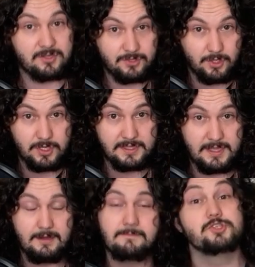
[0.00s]
and a third in
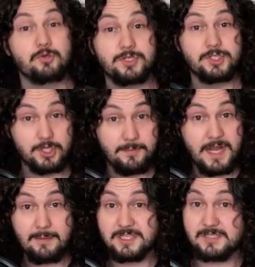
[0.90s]
there. So to determine
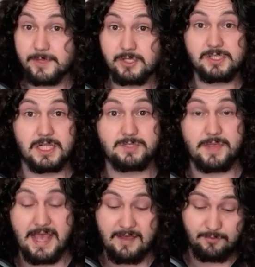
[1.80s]
how many spell slots
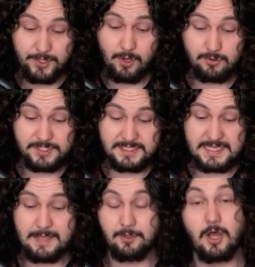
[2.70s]
we have, we go to the
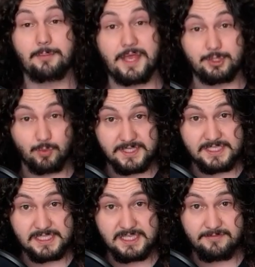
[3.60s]
table on page
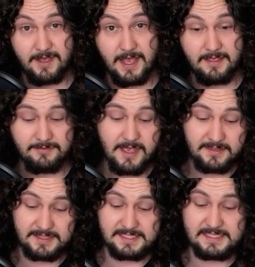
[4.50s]
165.
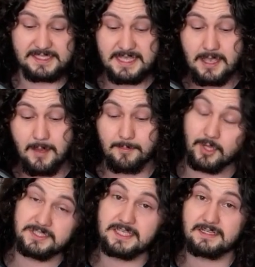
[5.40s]
This is the
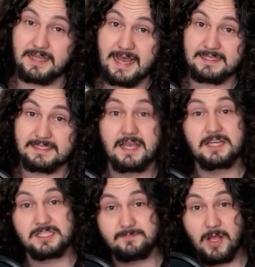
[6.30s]
multi-class
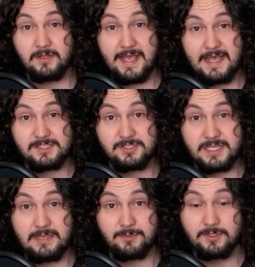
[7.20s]
spellcaster
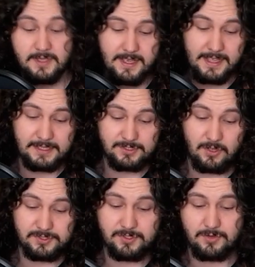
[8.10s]
table. It's
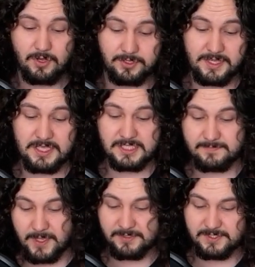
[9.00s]
also called
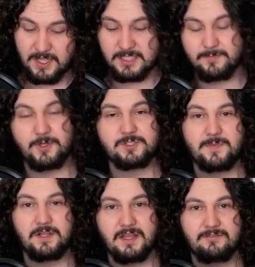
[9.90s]
spell slots per
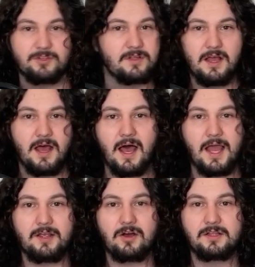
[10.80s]
spell level.
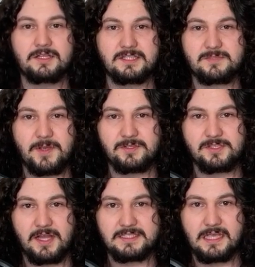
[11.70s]
I call it the spell
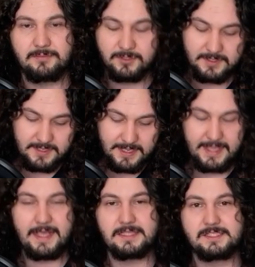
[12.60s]
slot table.
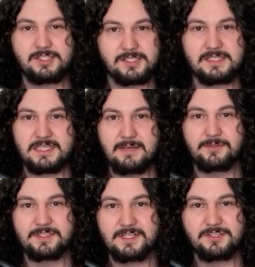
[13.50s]
It's just a
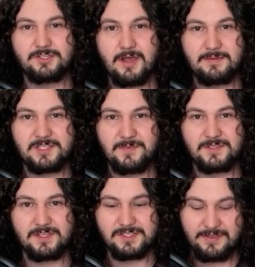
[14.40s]
table that tells you how many
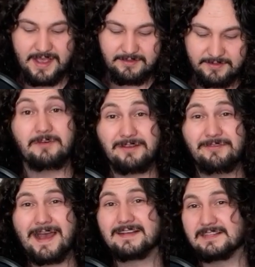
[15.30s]
spell slots you have. Fun
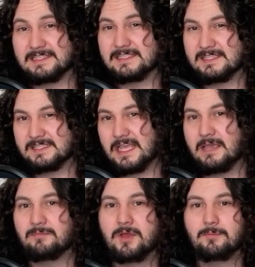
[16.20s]
fact, this is the
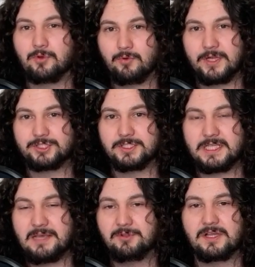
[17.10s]
same progression
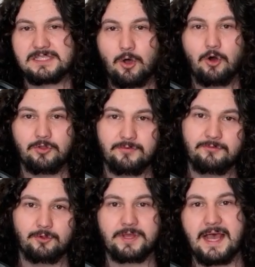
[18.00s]
table as all the
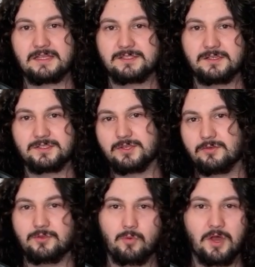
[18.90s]
full casters.
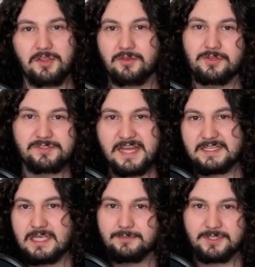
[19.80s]
So if you want, you can use
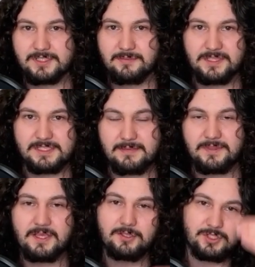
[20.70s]
that table and it's going to be the same
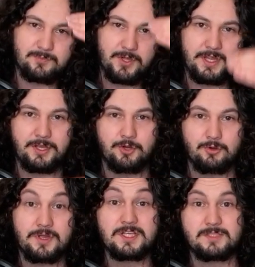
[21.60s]
thing. Just put in
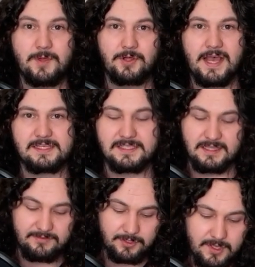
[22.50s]
your spell
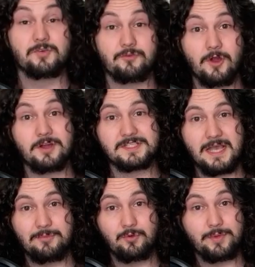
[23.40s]
casting level. So for our
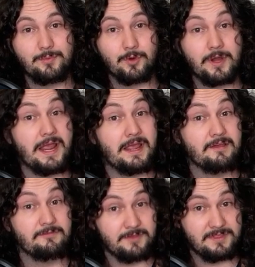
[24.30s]
example, we were
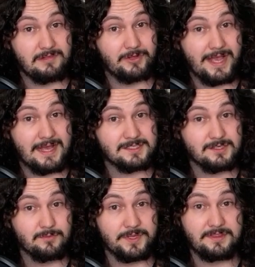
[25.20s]
a 5th level
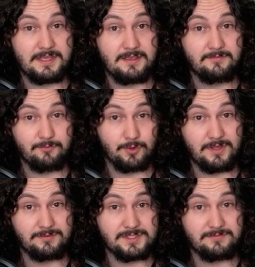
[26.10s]
caster with the 4
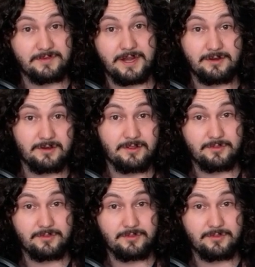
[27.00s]
levels in Fighter,